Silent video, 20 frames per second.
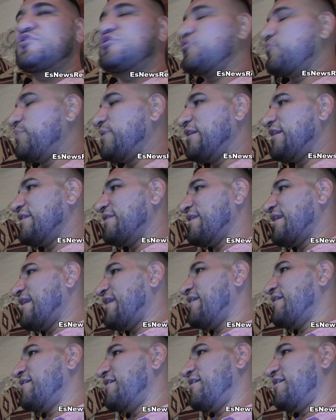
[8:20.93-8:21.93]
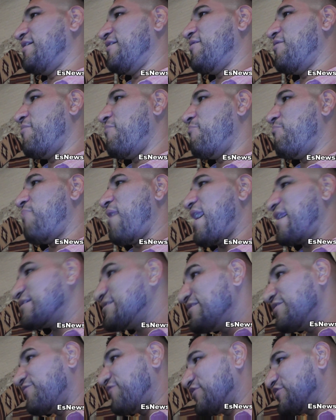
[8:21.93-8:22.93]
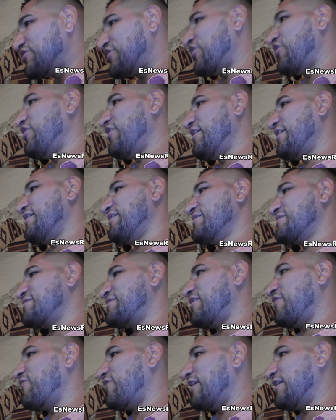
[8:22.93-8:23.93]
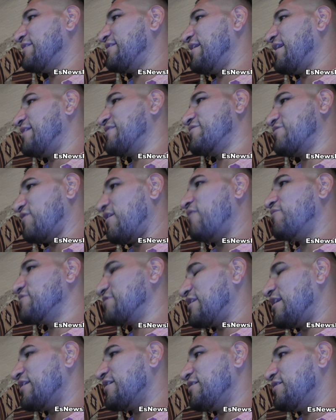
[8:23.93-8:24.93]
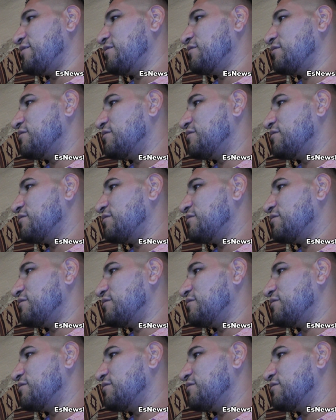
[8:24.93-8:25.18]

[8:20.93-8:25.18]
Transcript: to be in that uh, boxing fraternity and stuff like that. So I was lucky.